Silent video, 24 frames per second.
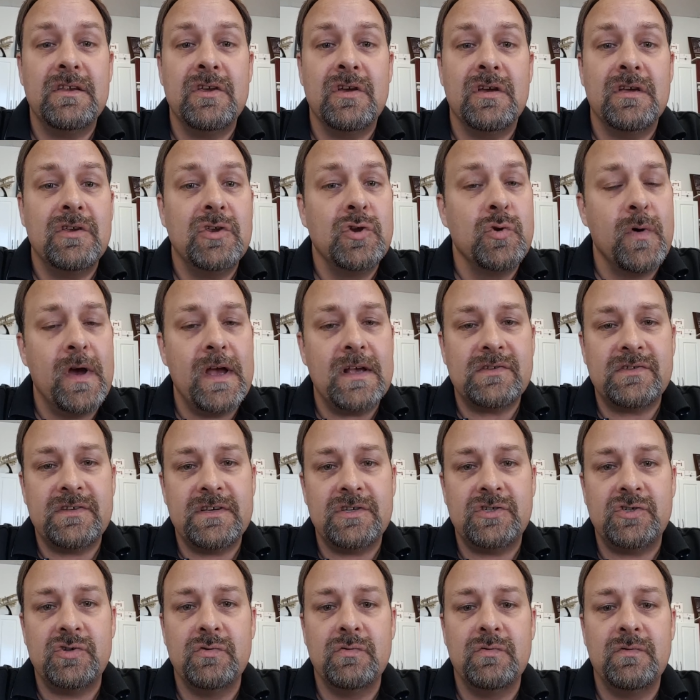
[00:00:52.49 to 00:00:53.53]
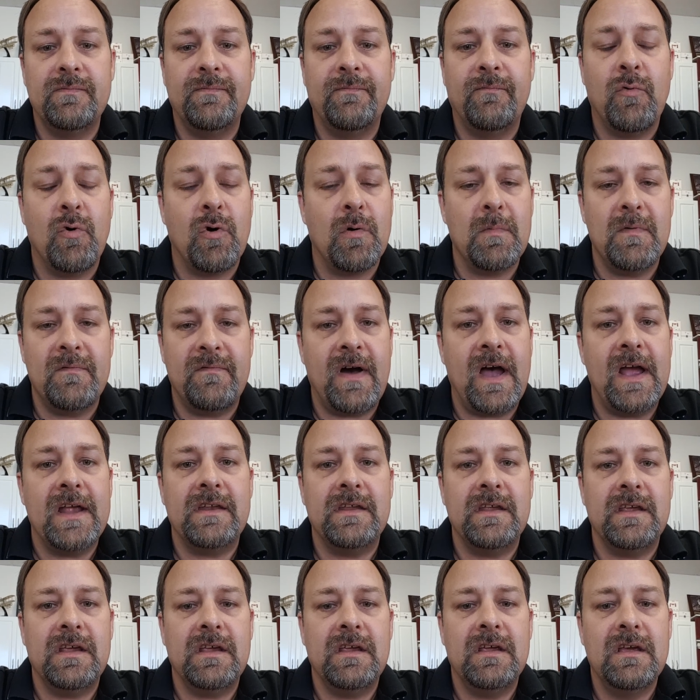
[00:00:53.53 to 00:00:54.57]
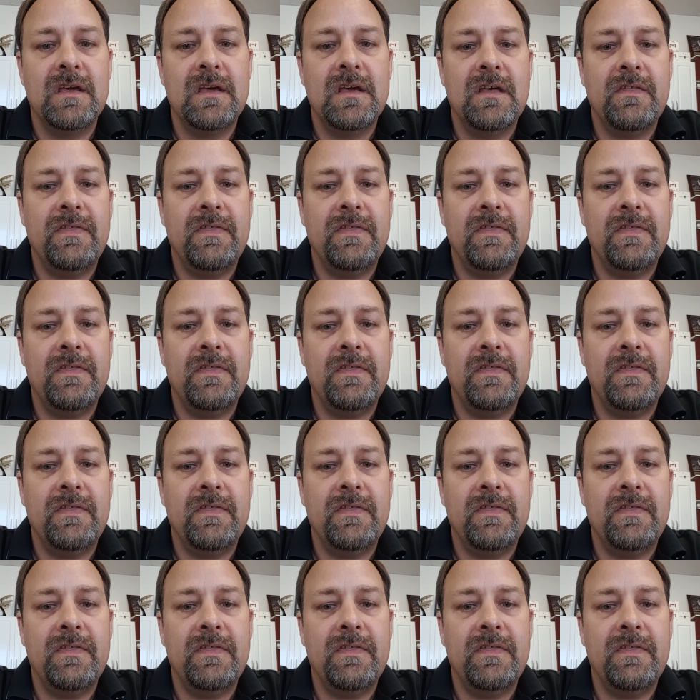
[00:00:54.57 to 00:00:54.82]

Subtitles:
U.S. issued form of ID.